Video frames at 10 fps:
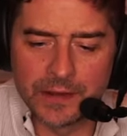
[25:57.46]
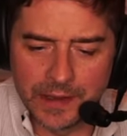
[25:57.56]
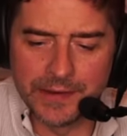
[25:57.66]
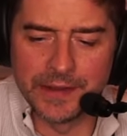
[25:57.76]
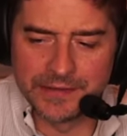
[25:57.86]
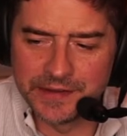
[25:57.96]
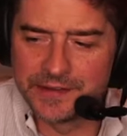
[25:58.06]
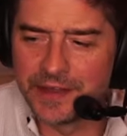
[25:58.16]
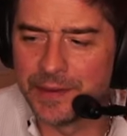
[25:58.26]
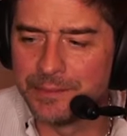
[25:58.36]
It is, it's
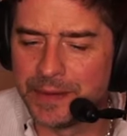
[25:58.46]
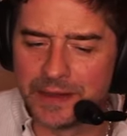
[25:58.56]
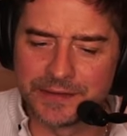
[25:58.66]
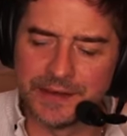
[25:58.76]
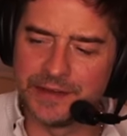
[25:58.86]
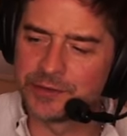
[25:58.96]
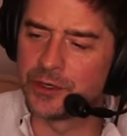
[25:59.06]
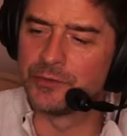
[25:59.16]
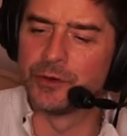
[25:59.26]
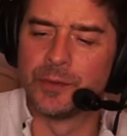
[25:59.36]
that building. He's
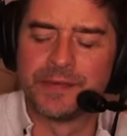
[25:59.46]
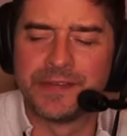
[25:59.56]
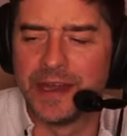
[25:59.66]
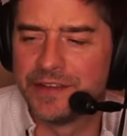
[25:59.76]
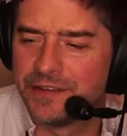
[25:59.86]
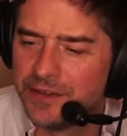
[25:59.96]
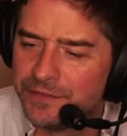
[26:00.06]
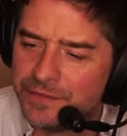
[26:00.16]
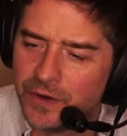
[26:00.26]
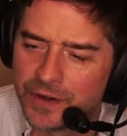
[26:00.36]
gonna run upstairs and they're
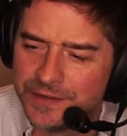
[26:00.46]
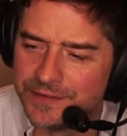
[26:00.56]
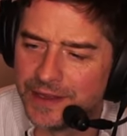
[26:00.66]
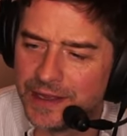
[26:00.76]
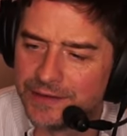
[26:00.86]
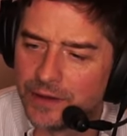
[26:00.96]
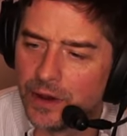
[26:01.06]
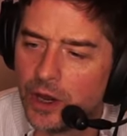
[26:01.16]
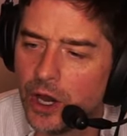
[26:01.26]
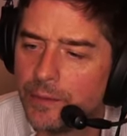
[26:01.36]
fucking dead.
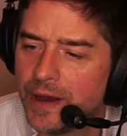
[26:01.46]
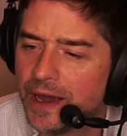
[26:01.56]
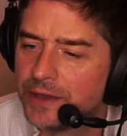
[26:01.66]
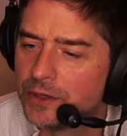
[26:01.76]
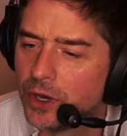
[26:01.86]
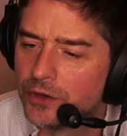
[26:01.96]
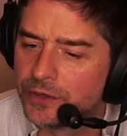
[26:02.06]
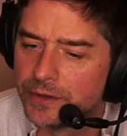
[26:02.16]
Oh my god.